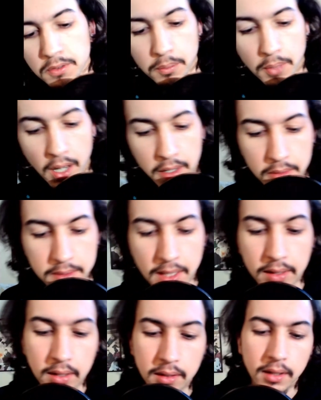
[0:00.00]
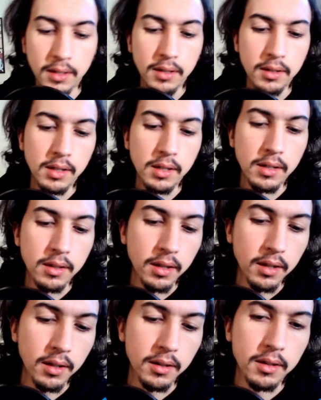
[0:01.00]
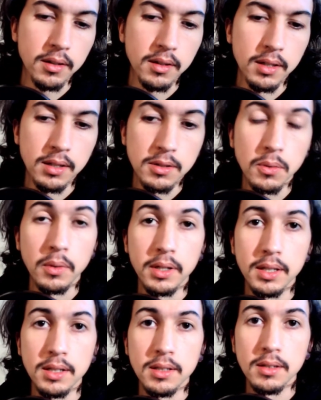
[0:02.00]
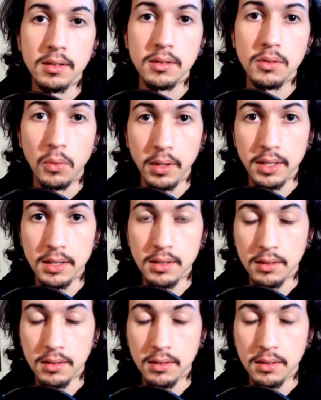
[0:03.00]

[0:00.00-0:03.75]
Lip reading: from Audio-Technica. They are the 2020